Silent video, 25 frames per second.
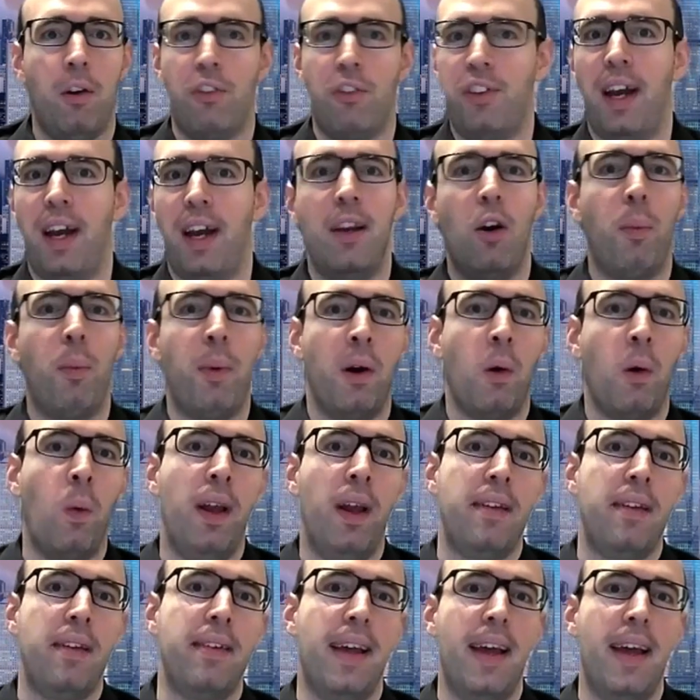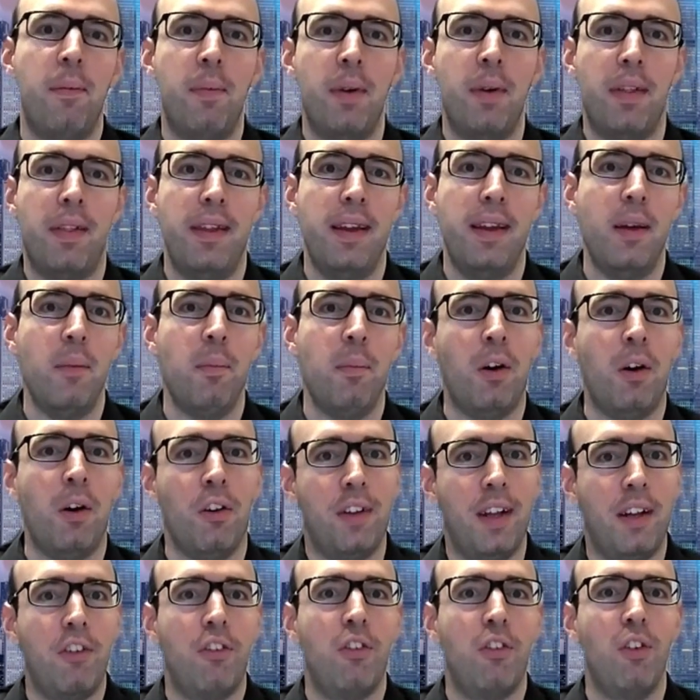China overregulates everything, because
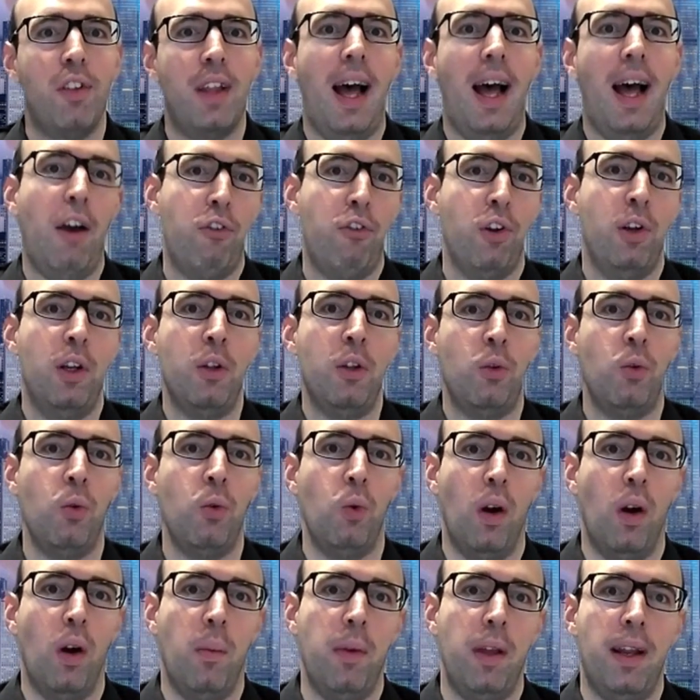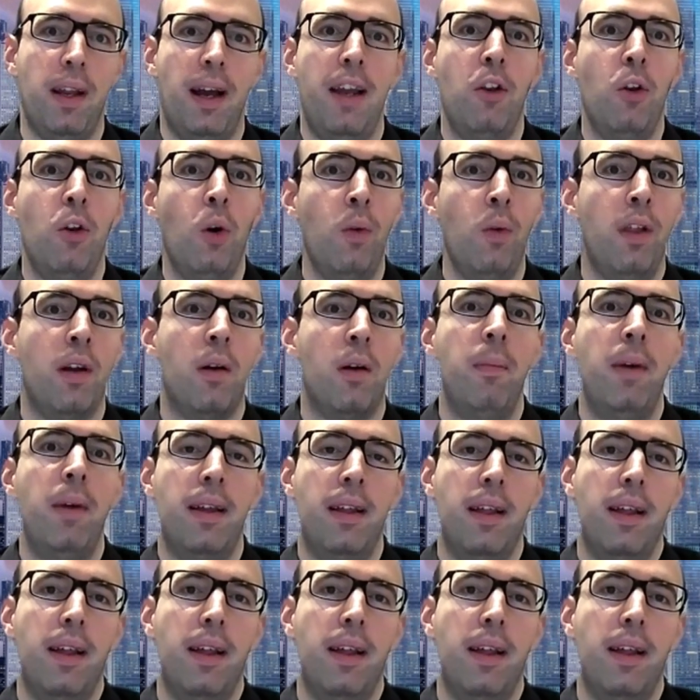that's not actually true. I mean, I know there may